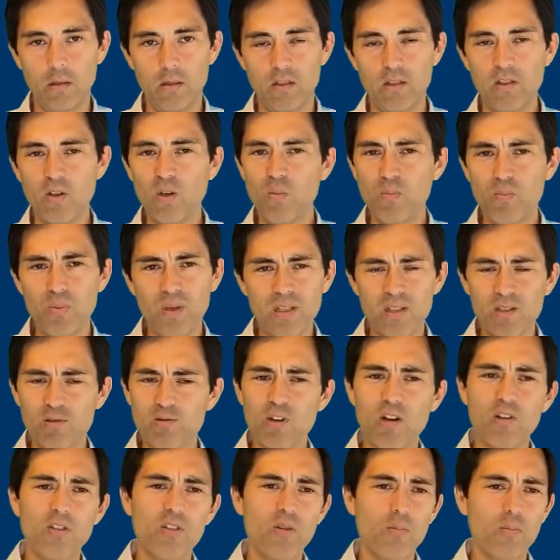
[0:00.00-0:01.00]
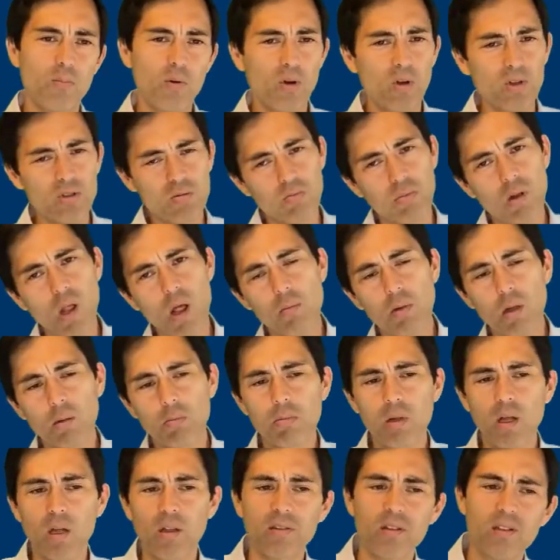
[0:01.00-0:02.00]
Don't beat around the bush, blah blah
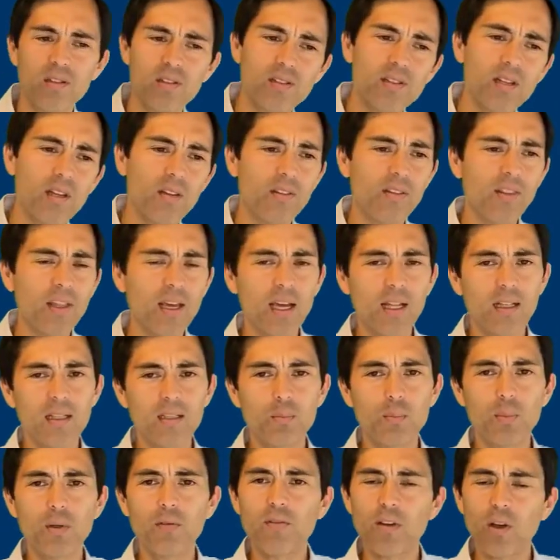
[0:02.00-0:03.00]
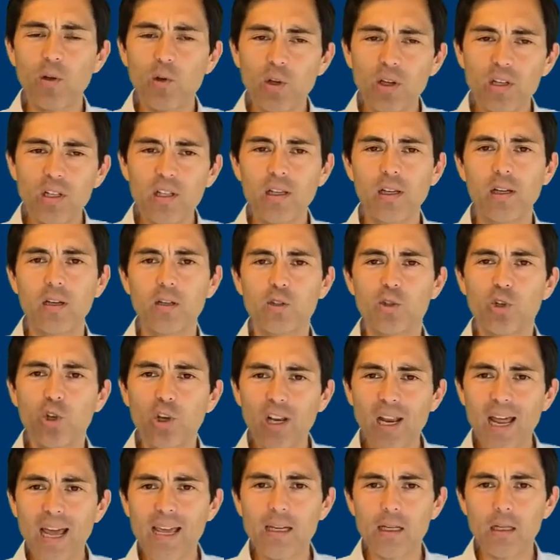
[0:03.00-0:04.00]
blah, this and that. Be very clear. Do you
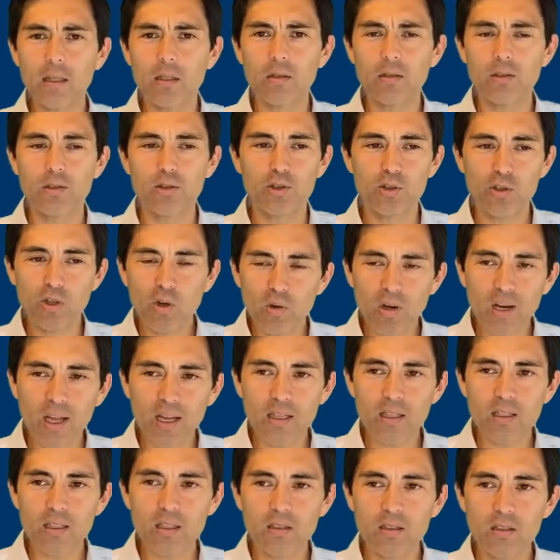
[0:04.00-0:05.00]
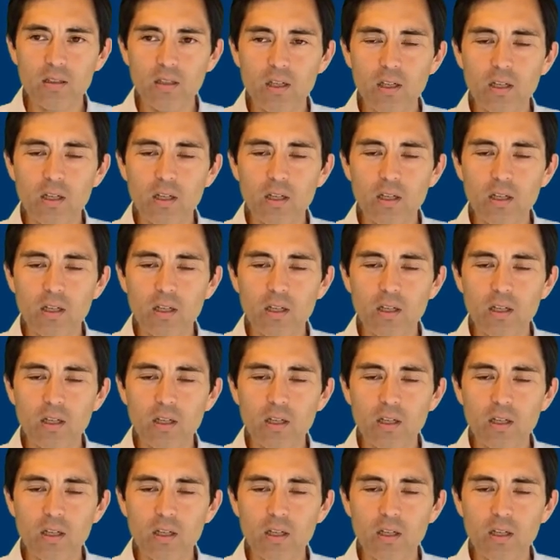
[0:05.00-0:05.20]
like it? You don't like it?